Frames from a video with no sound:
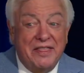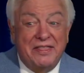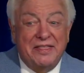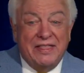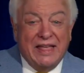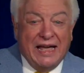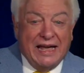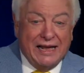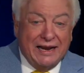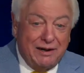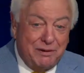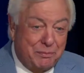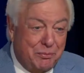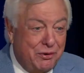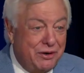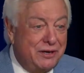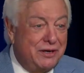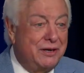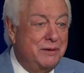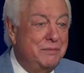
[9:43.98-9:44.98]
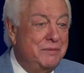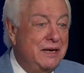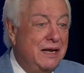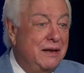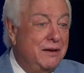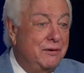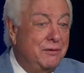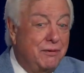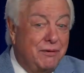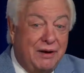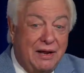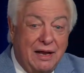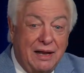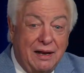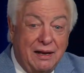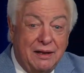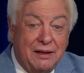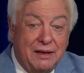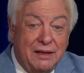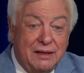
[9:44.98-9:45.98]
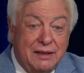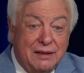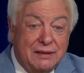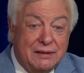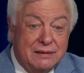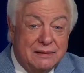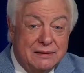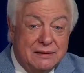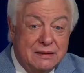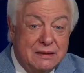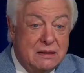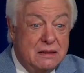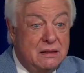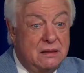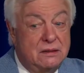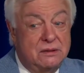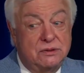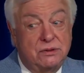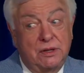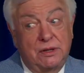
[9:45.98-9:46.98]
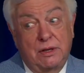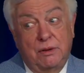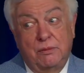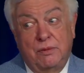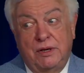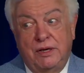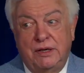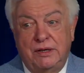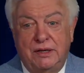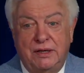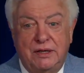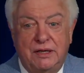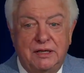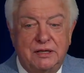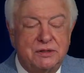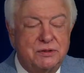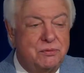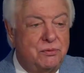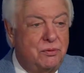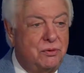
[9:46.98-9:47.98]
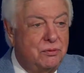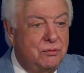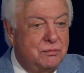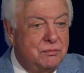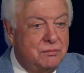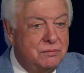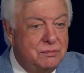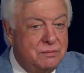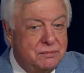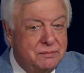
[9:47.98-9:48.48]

That'll bring him down to reality. So they went into his room,